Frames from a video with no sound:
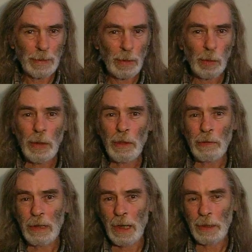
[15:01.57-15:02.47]
when the
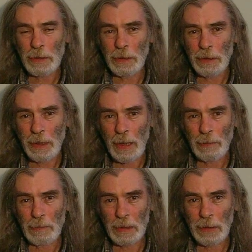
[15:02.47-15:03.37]
reality can
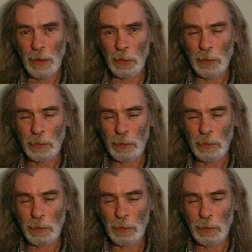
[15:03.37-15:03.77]
be known.